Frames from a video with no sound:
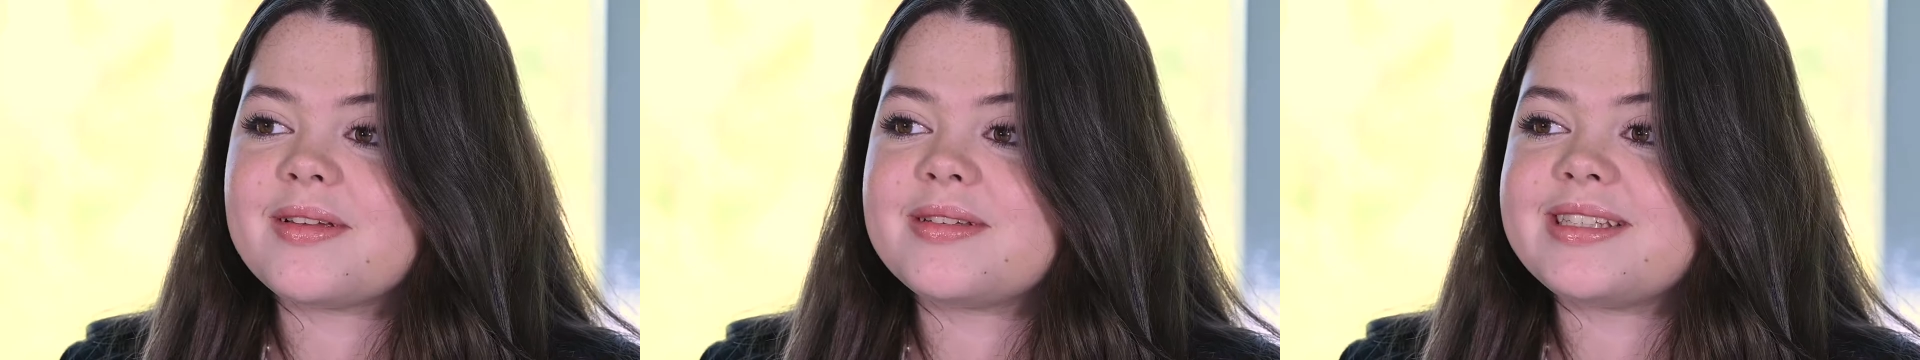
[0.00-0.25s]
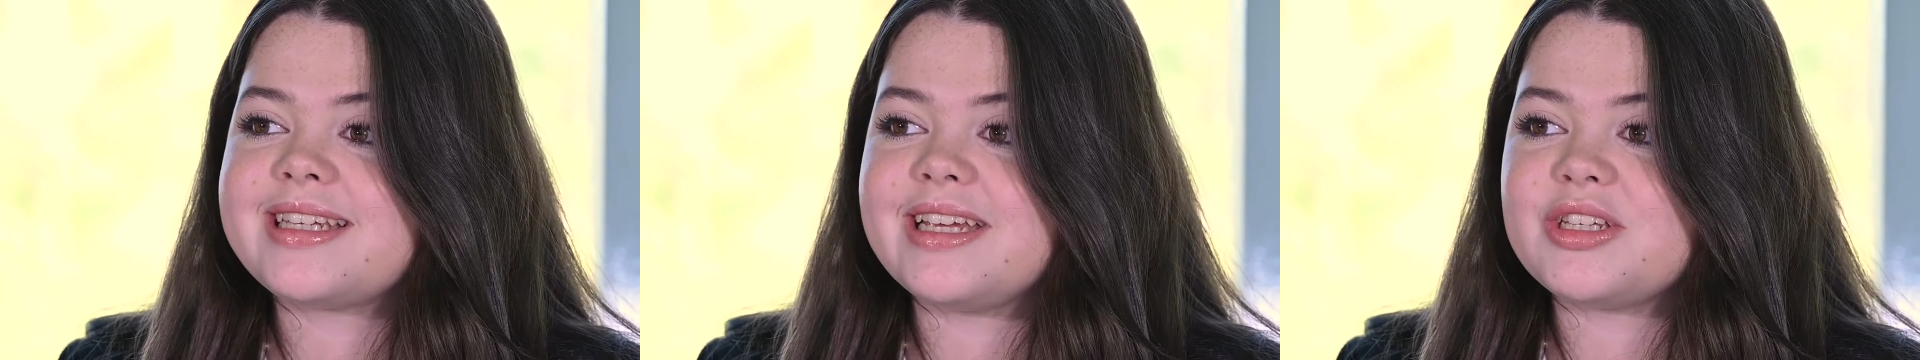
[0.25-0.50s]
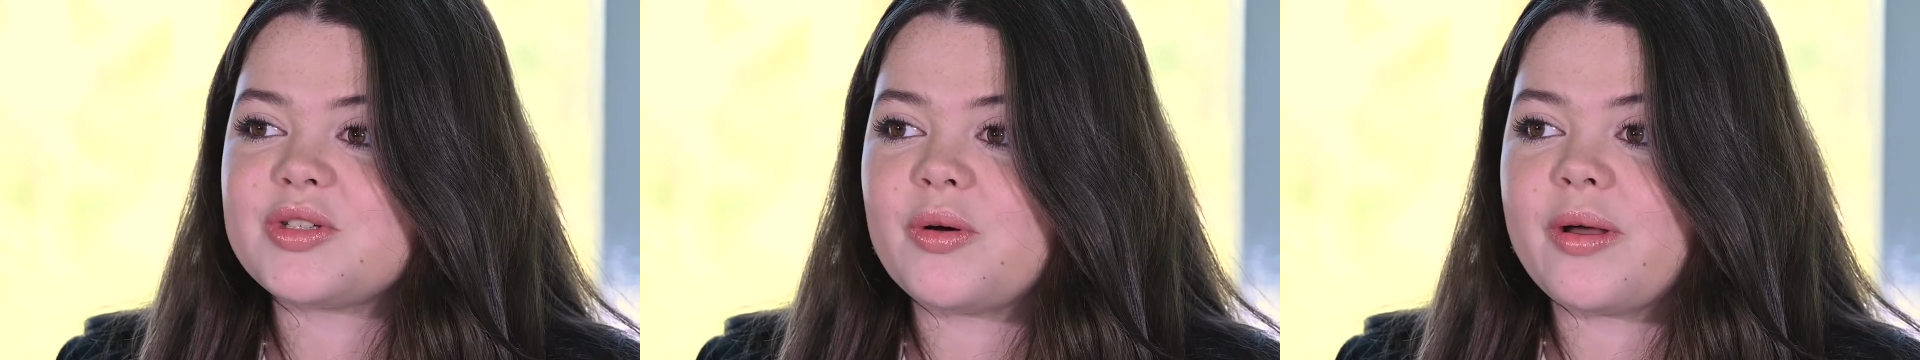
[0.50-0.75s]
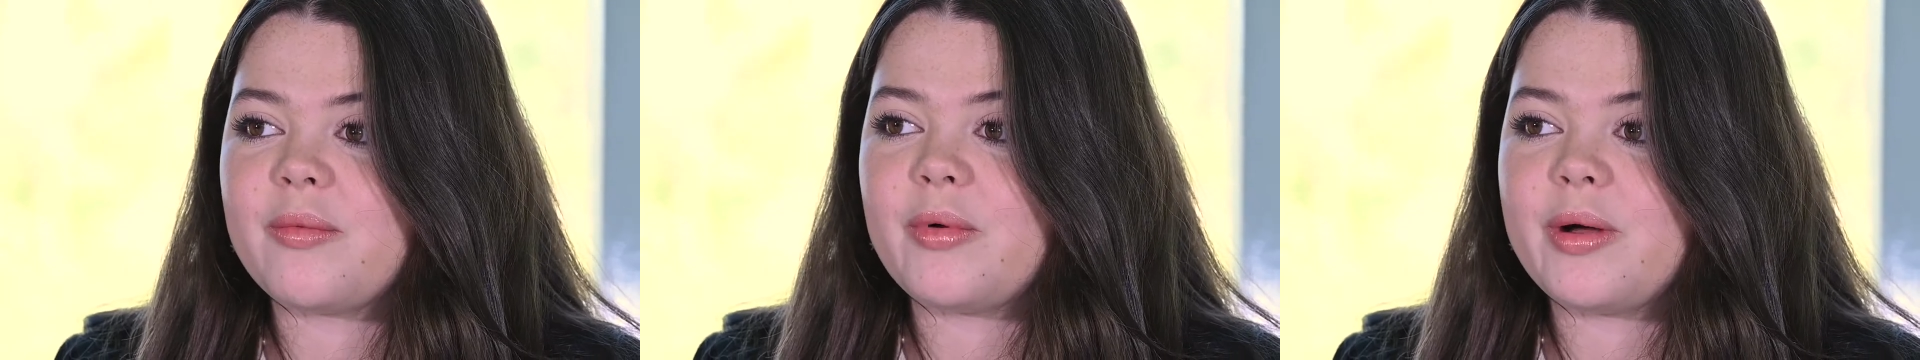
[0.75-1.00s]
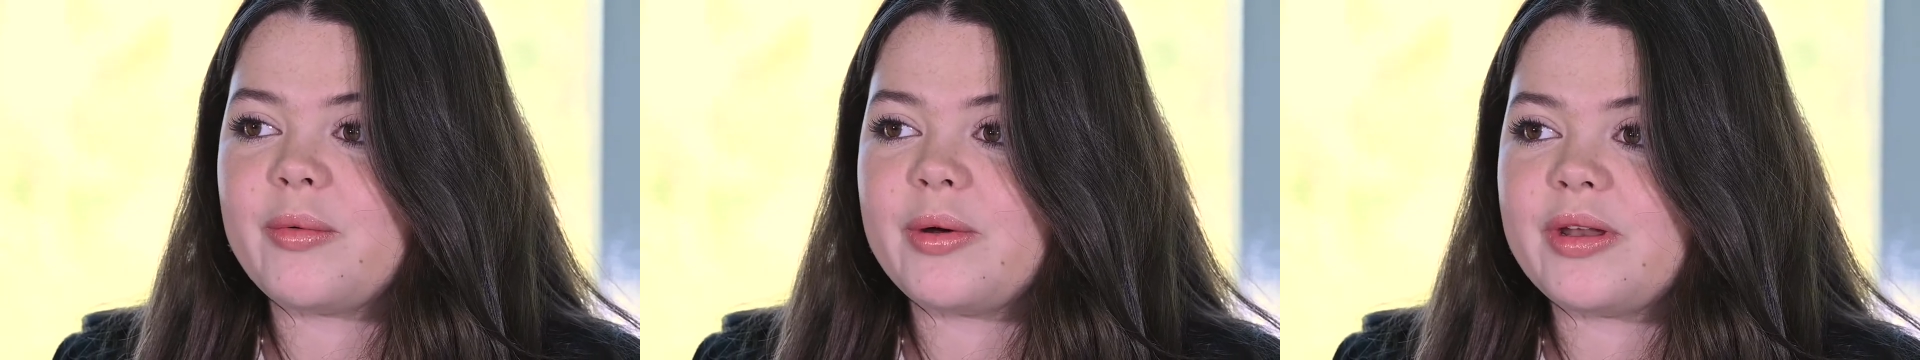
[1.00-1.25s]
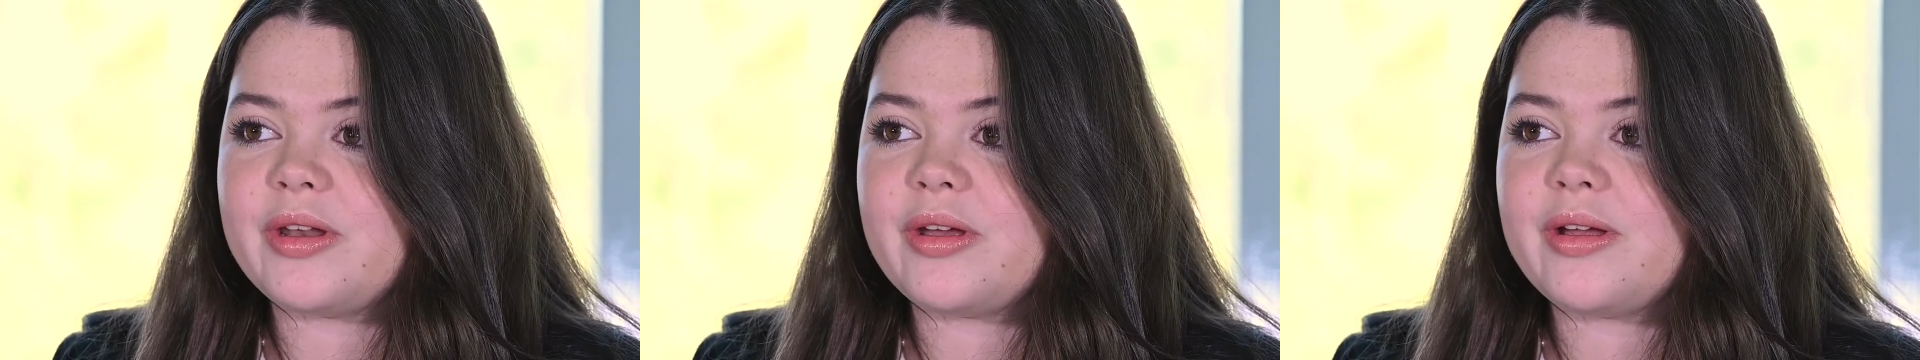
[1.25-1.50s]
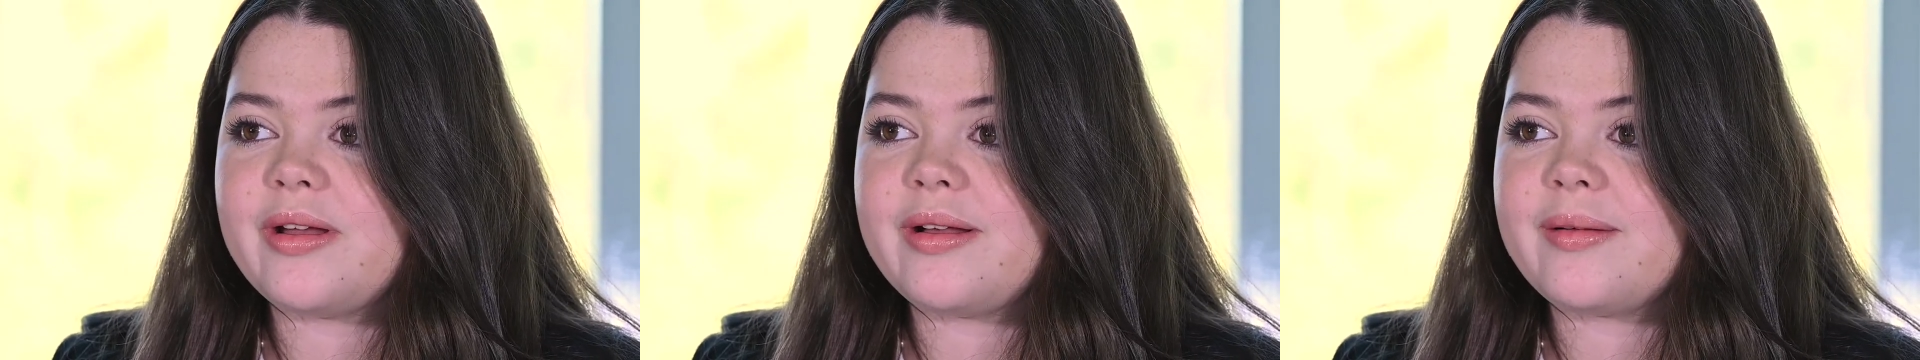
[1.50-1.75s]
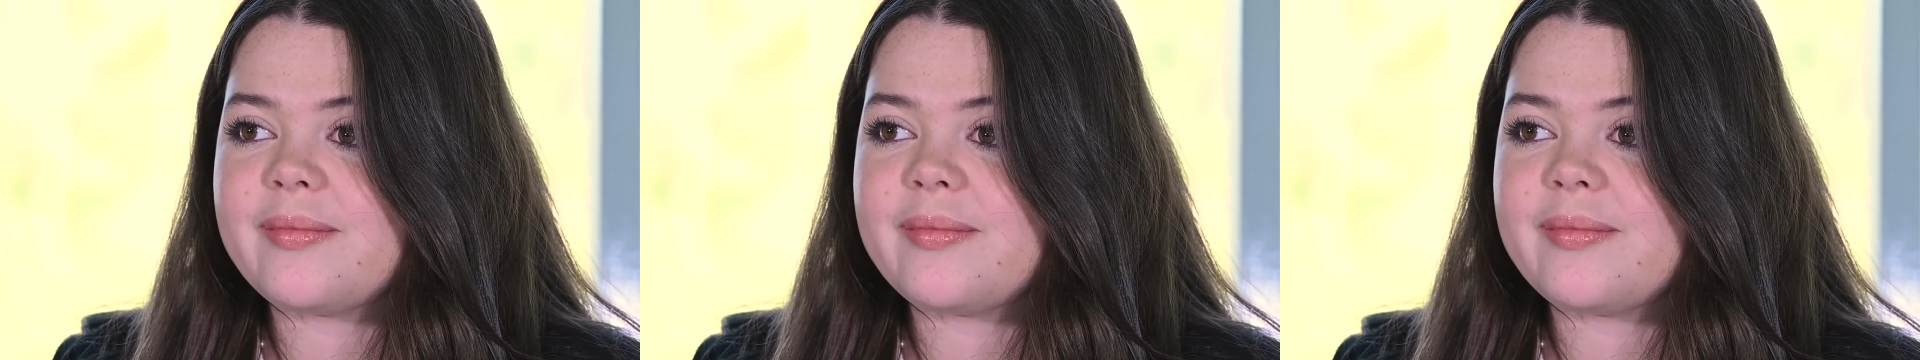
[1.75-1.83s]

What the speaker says: stay strong in what I want to do.